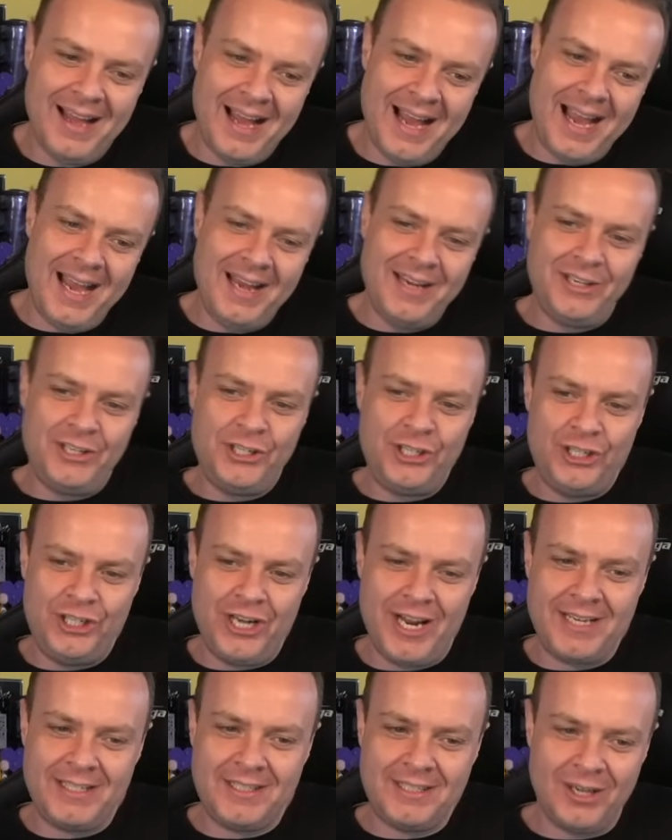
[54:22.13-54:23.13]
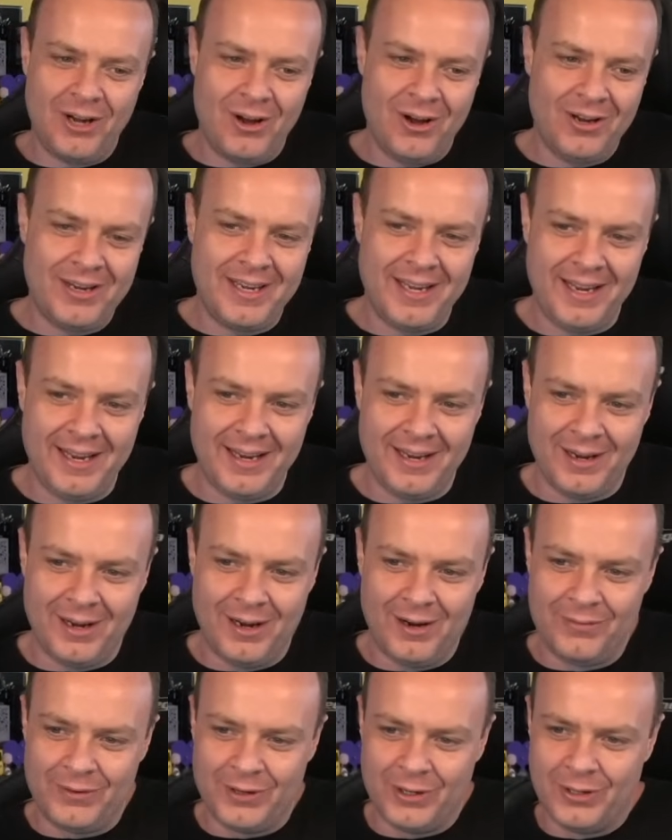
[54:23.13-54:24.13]
And shit talking
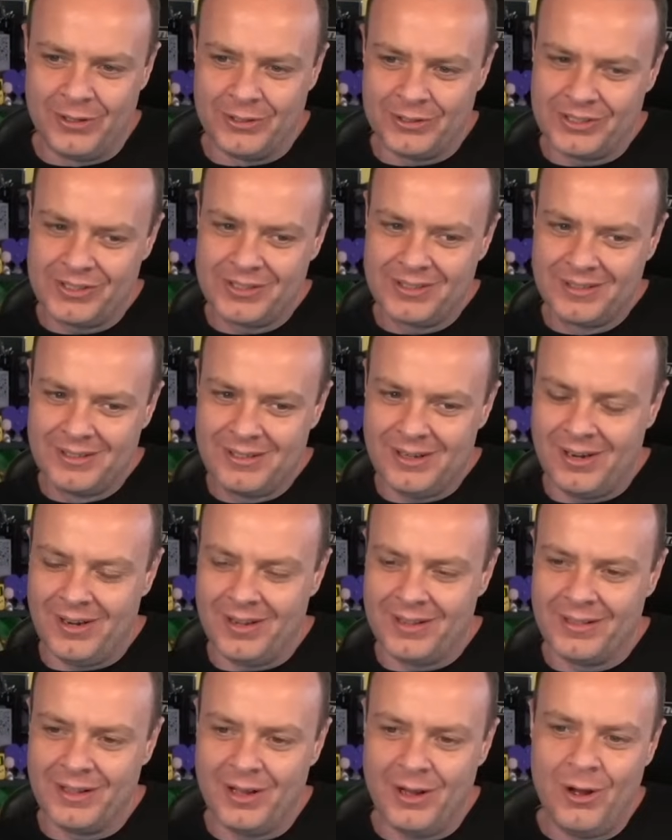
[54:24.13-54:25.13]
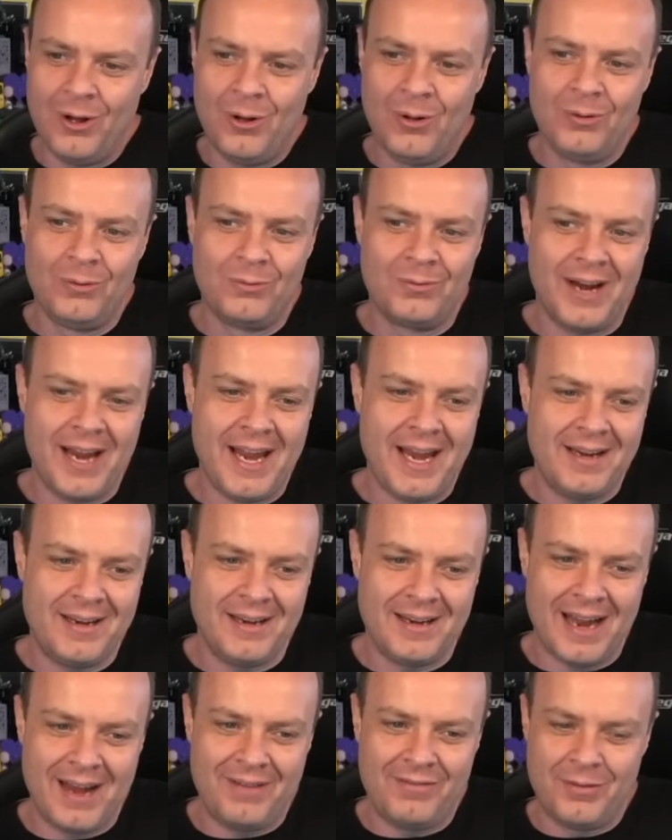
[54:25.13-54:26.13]
of us, calling the whole raid
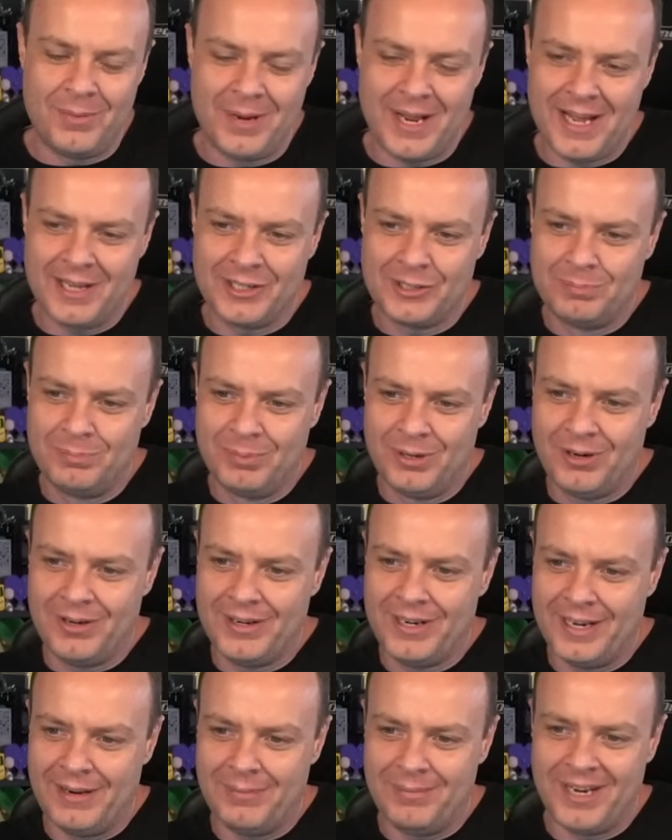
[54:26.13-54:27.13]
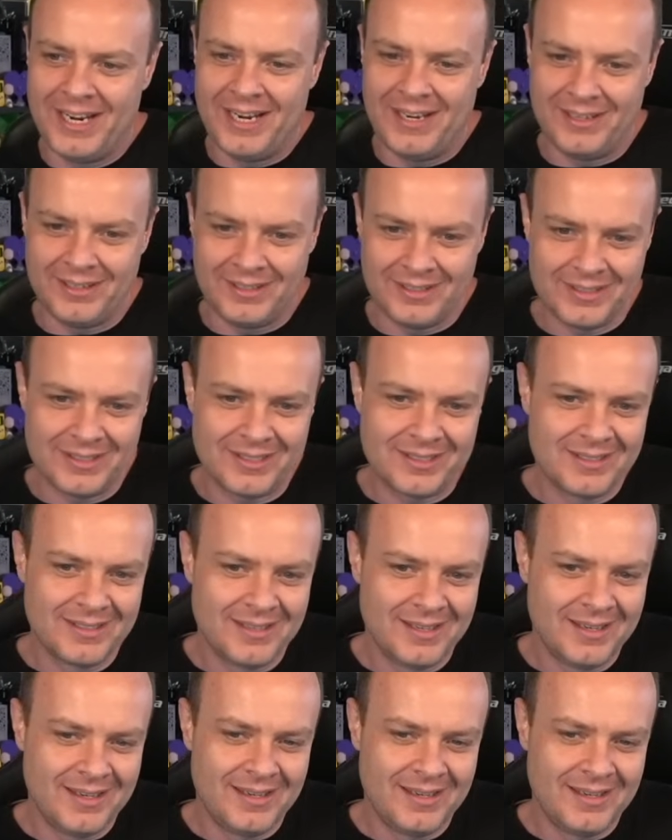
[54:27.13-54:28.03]
and everybody else but him idiots.